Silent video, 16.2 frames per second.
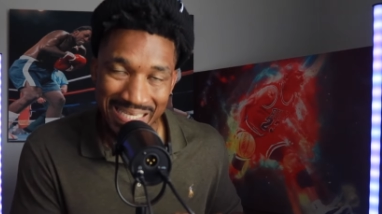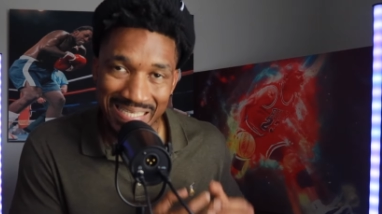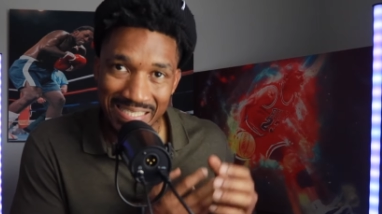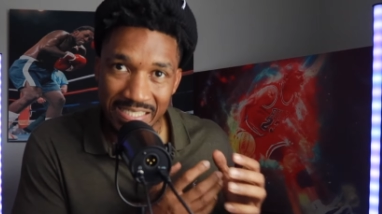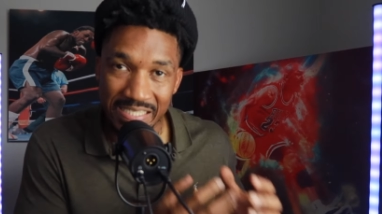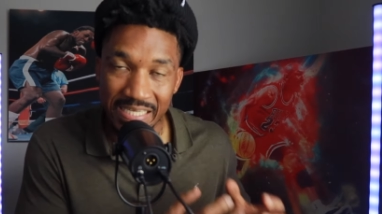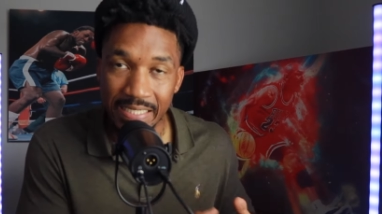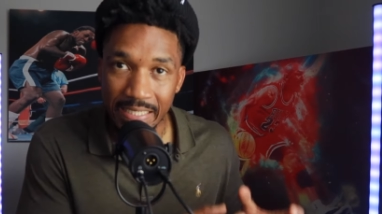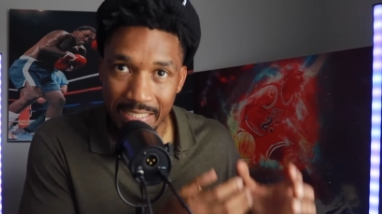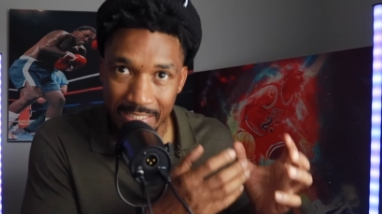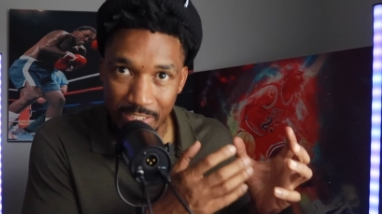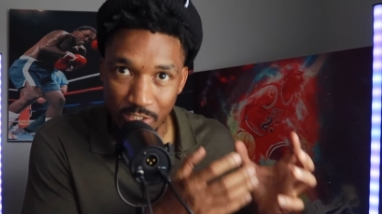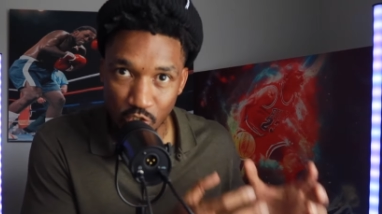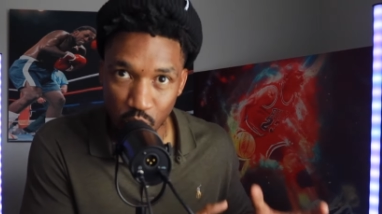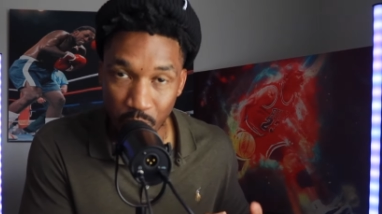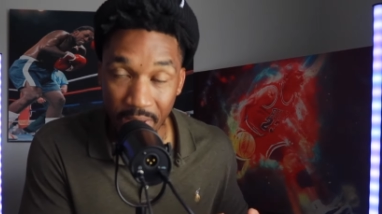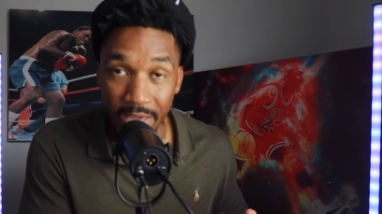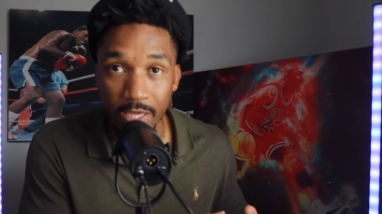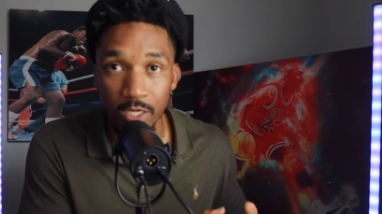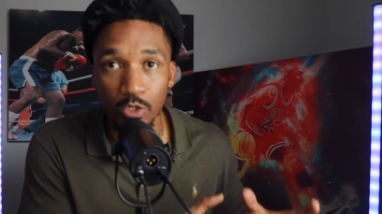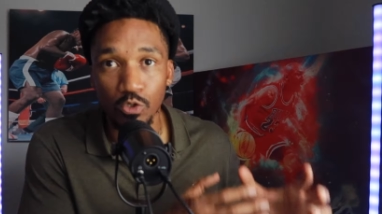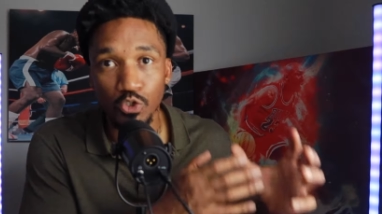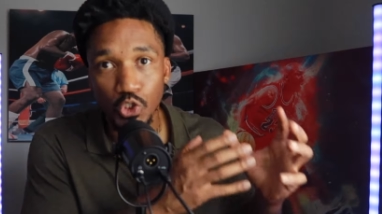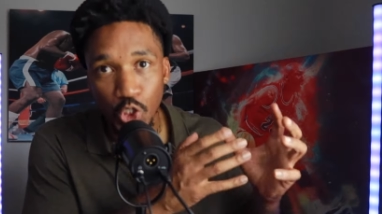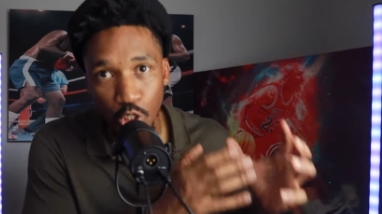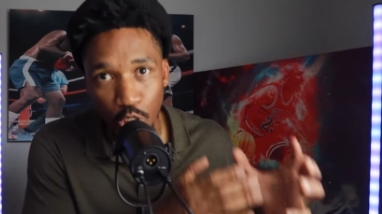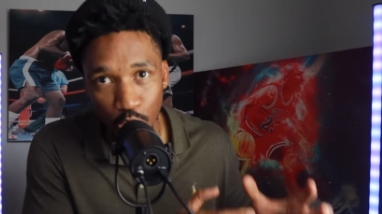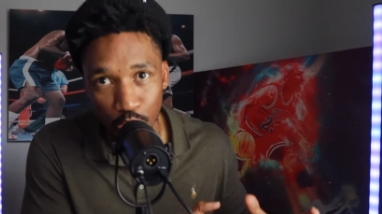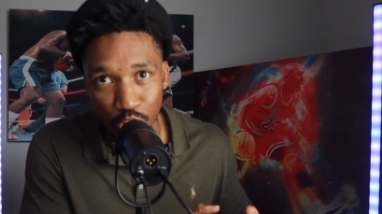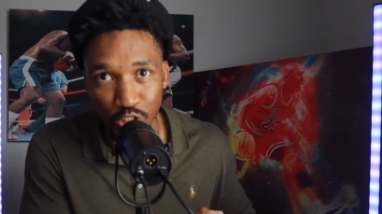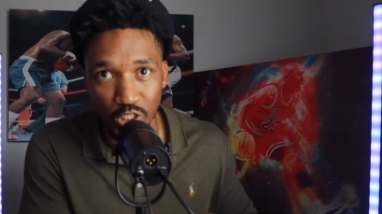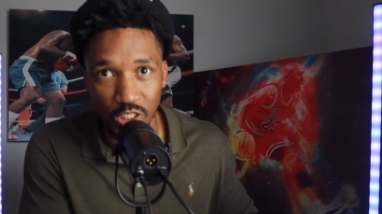sending spells,
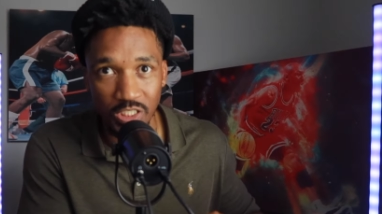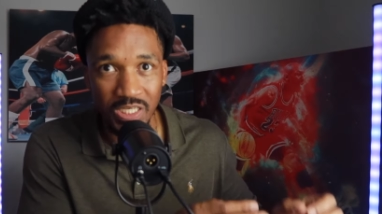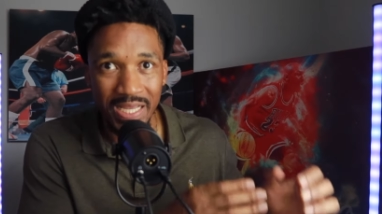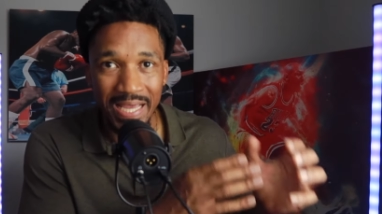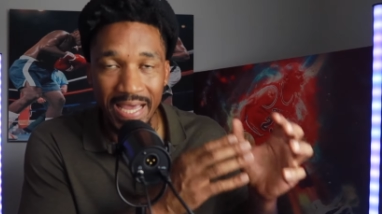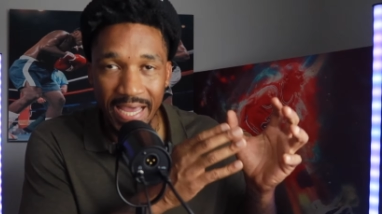curses,